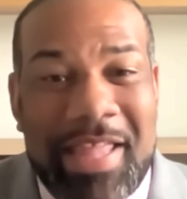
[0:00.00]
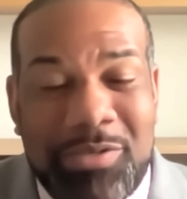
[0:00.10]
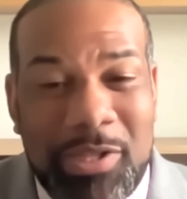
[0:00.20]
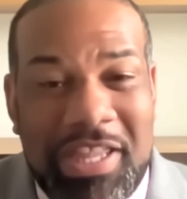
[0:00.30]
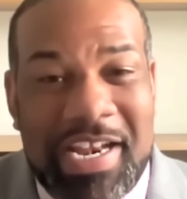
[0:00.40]

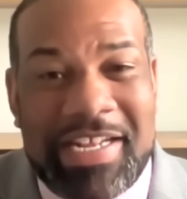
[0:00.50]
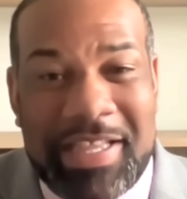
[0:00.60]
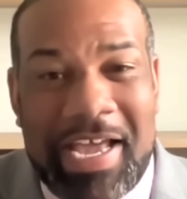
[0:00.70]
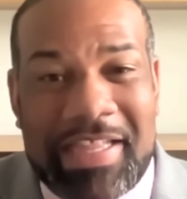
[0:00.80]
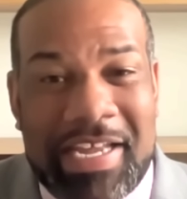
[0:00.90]
That's what they didn't
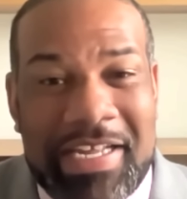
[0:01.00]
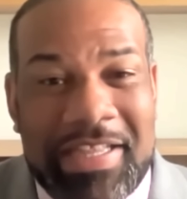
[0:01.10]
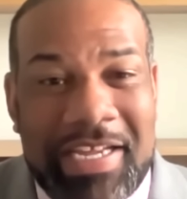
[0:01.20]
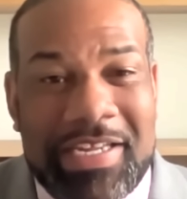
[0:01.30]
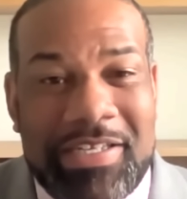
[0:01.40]
like. They didn't
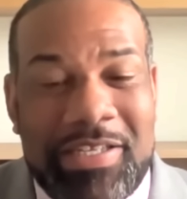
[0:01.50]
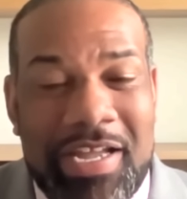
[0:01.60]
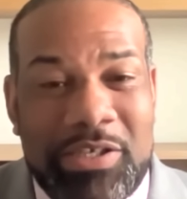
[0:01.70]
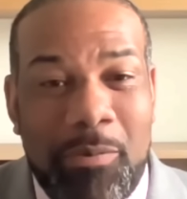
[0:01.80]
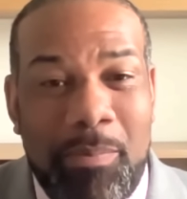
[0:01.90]
like that,
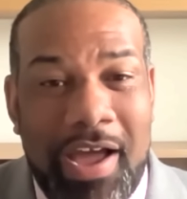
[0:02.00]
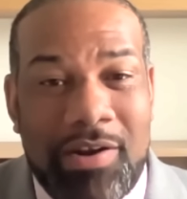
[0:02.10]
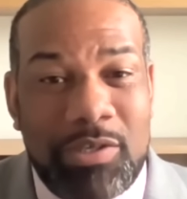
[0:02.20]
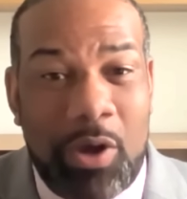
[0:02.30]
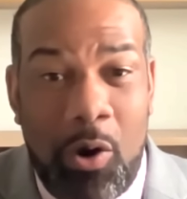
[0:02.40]
that Joe
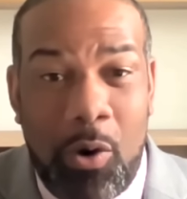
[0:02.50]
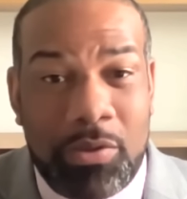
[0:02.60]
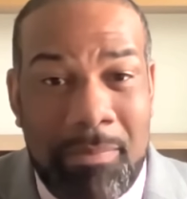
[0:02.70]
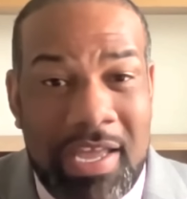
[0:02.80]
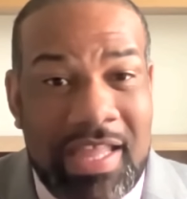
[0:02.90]
Biden was old.
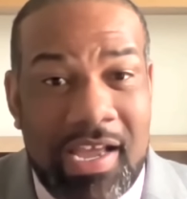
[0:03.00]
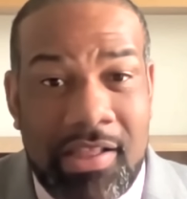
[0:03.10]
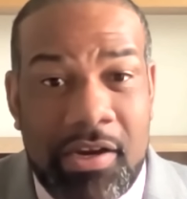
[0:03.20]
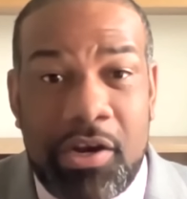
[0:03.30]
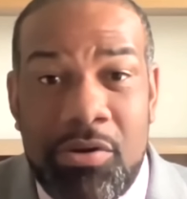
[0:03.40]
They made that
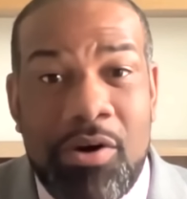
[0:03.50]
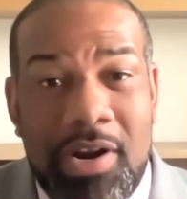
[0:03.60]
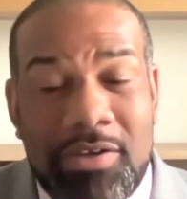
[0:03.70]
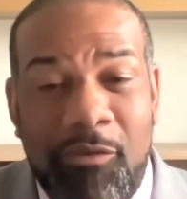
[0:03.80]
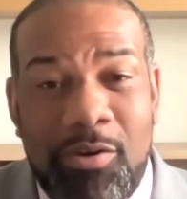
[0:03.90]
clear. You know what
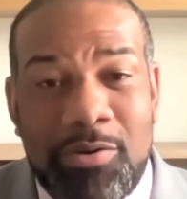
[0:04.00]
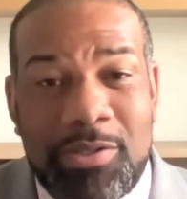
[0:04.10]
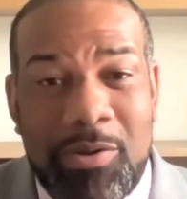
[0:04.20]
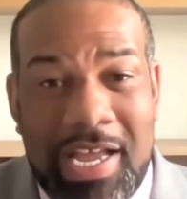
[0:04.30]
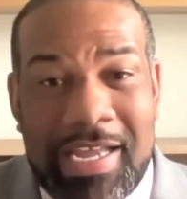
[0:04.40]
else voters
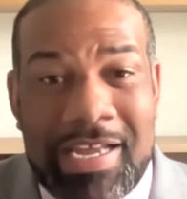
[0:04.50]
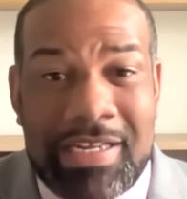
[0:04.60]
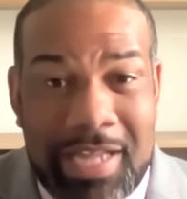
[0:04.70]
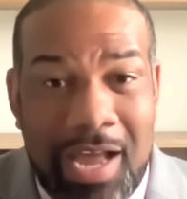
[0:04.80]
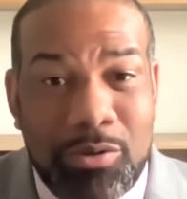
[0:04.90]
don't like?
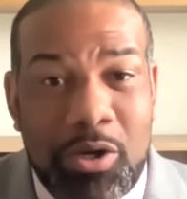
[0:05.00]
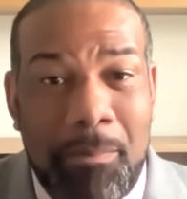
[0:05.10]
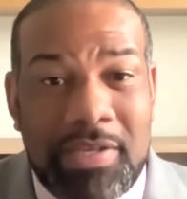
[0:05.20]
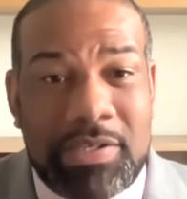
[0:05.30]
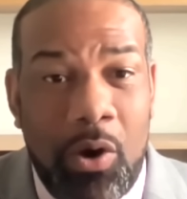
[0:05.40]
Donald
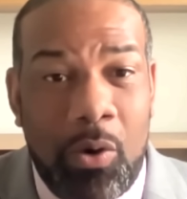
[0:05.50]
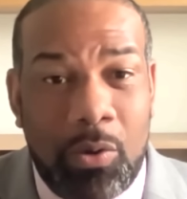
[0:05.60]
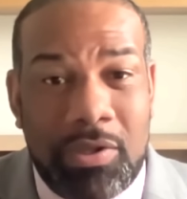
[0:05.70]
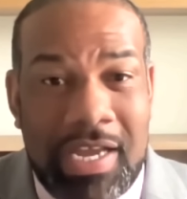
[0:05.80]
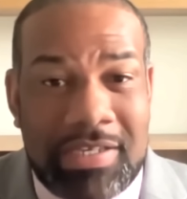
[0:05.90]
Trump is
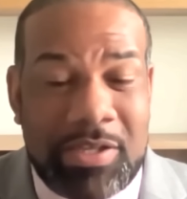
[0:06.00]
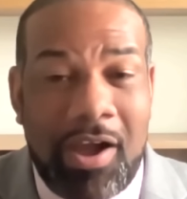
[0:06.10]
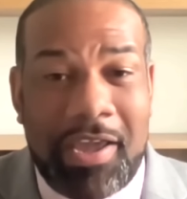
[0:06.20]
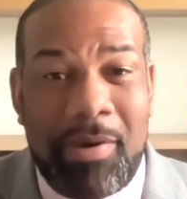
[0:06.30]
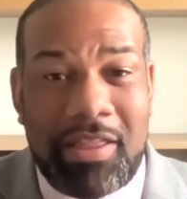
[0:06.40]
old and is
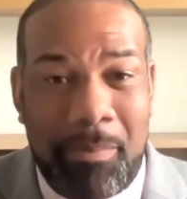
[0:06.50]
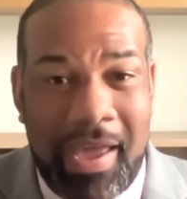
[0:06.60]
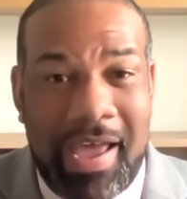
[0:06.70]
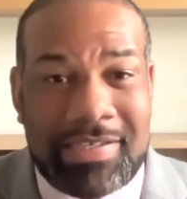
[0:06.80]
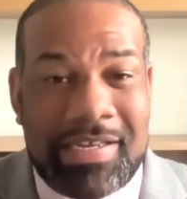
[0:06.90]
talking about the
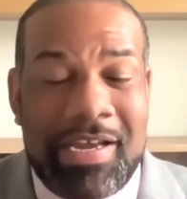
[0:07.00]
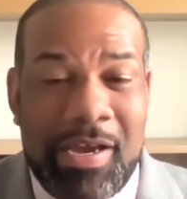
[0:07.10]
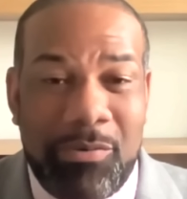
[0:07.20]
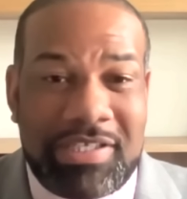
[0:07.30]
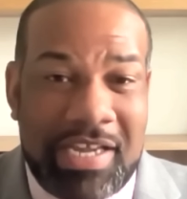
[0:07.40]
past
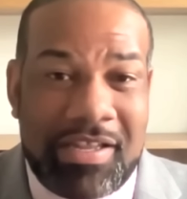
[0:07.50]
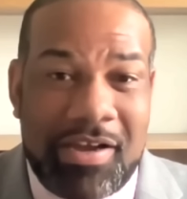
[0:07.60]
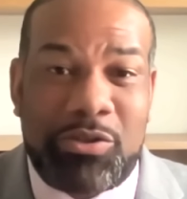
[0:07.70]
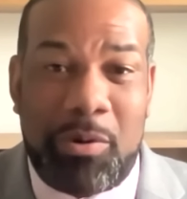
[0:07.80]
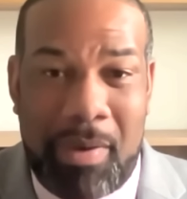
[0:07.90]
and wants to take the
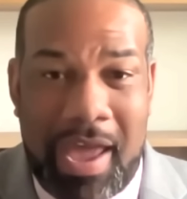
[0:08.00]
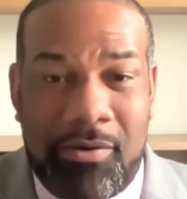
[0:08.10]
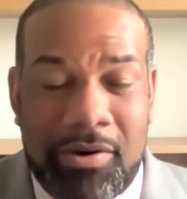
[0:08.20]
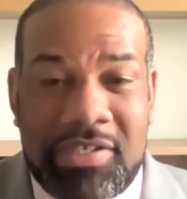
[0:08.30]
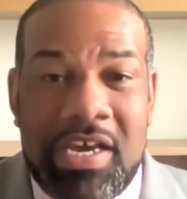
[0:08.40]
country
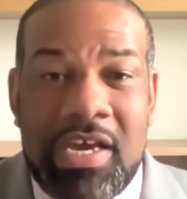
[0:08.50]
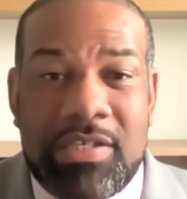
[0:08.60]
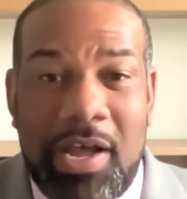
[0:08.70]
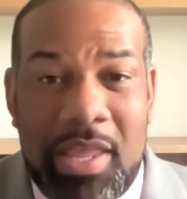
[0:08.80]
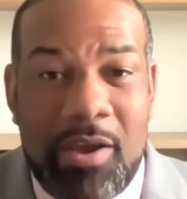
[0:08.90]
backwards.
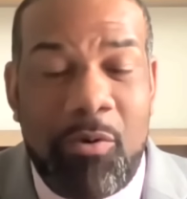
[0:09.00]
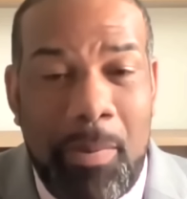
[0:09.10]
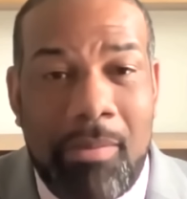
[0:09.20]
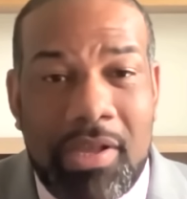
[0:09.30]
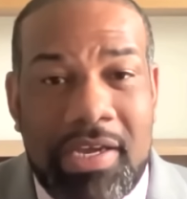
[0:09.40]
So I think
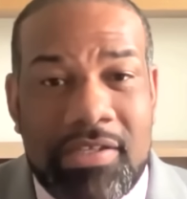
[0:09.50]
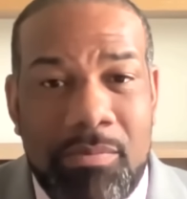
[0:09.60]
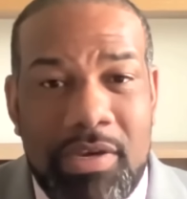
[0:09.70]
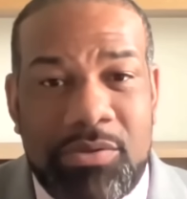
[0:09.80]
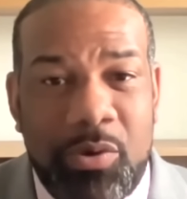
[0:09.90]
Republicans are
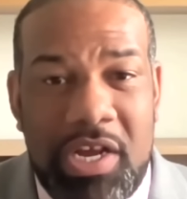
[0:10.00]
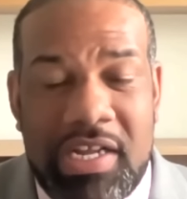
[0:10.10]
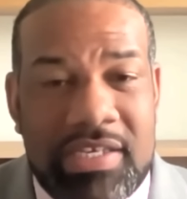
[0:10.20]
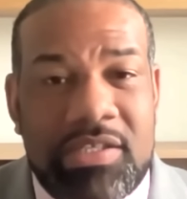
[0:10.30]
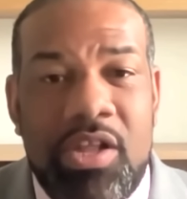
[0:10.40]
misreading
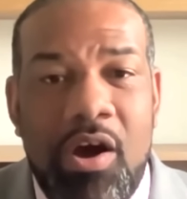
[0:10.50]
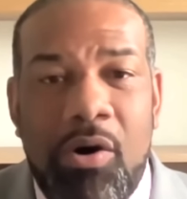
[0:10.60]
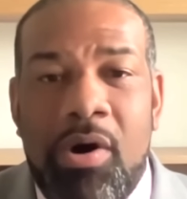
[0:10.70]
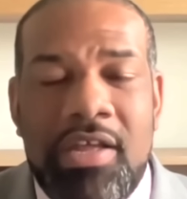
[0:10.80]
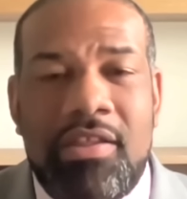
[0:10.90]
this.
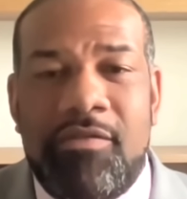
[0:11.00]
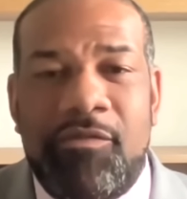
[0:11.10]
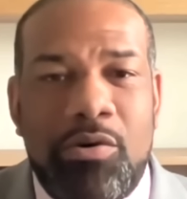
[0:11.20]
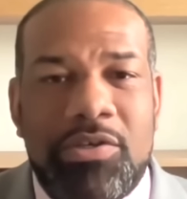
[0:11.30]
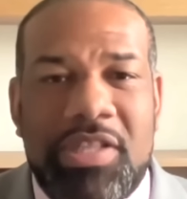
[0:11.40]
No, did
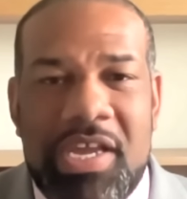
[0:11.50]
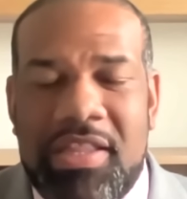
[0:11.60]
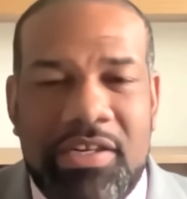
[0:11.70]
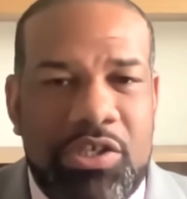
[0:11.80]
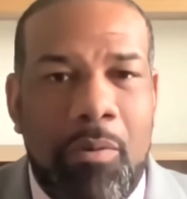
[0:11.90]
voters think
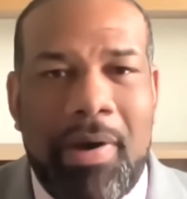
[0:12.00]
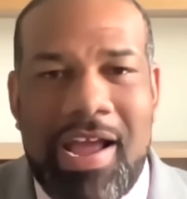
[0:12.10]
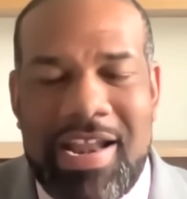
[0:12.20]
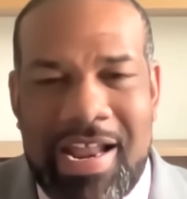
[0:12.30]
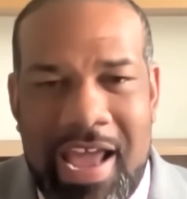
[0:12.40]
that Joe
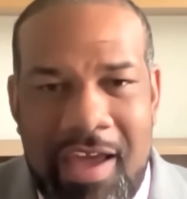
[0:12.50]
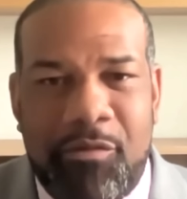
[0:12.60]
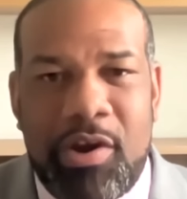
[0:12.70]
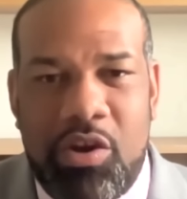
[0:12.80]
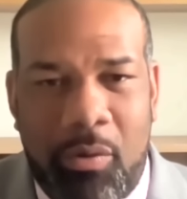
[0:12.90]
Biden had
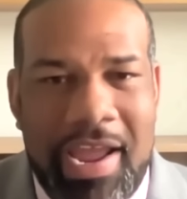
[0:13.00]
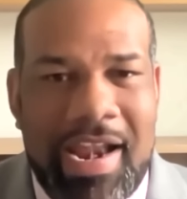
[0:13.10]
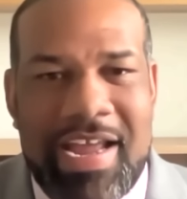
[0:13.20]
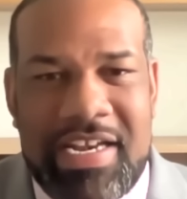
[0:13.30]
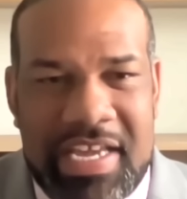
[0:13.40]
every great
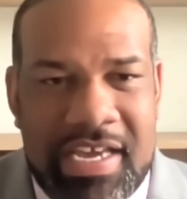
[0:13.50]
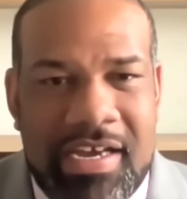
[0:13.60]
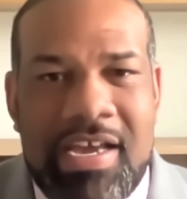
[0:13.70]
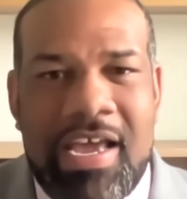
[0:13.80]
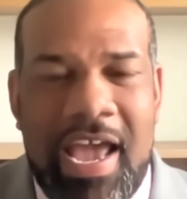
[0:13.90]

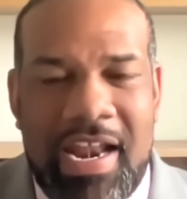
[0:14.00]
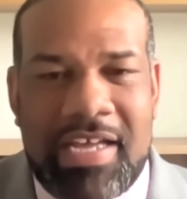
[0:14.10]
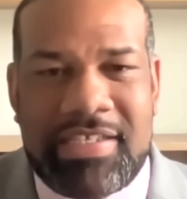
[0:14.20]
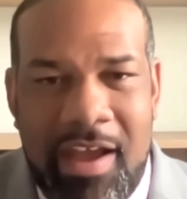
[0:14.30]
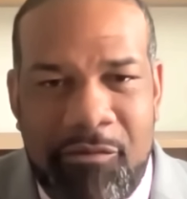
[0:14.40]
idea and
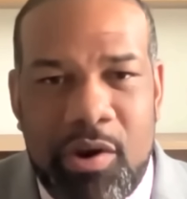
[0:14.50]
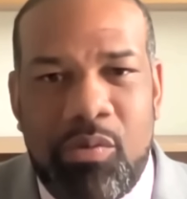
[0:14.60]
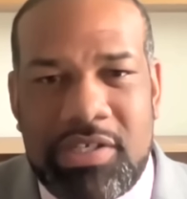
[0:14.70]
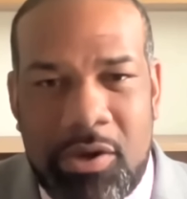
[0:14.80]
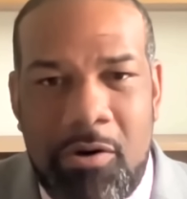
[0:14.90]
has every
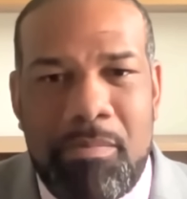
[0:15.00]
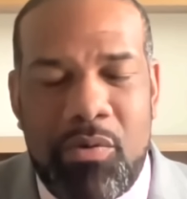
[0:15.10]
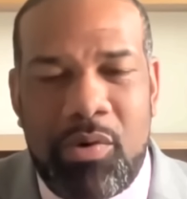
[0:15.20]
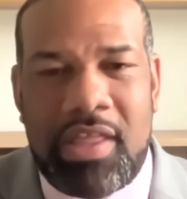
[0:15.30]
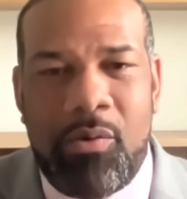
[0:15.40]
result
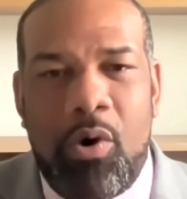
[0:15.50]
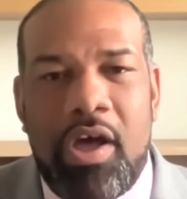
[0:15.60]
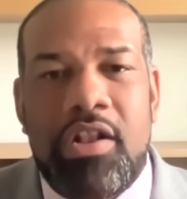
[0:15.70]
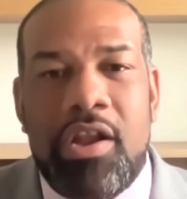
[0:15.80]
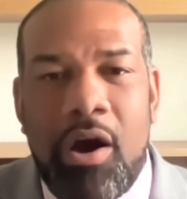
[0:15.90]
been what they
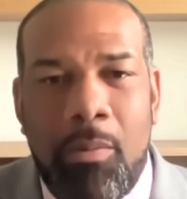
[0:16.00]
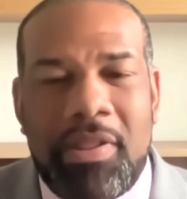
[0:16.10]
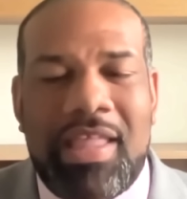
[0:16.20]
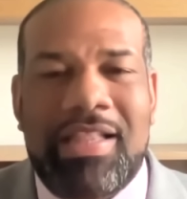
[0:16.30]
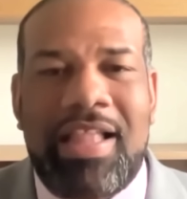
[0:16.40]
want? No,
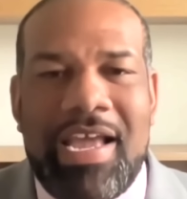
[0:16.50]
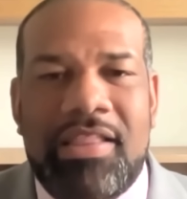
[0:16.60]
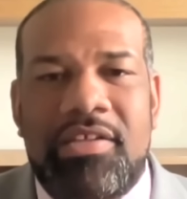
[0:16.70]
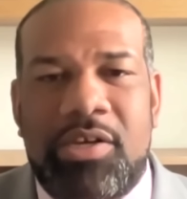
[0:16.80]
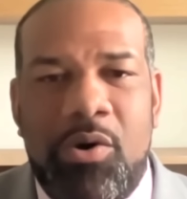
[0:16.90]
but they like
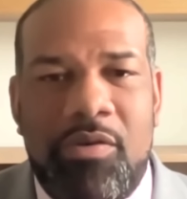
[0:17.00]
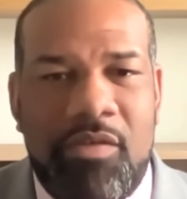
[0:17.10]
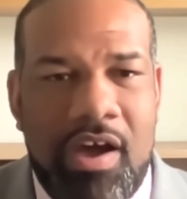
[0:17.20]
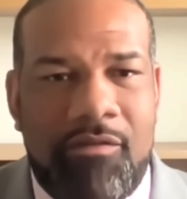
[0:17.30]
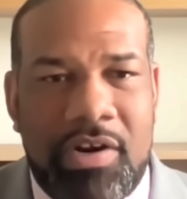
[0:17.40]
the tone of
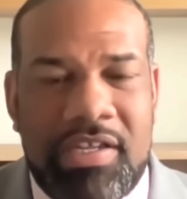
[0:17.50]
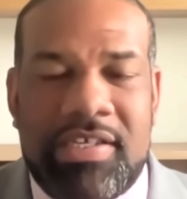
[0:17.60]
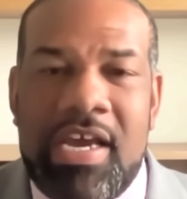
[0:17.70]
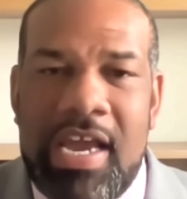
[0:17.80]
governance.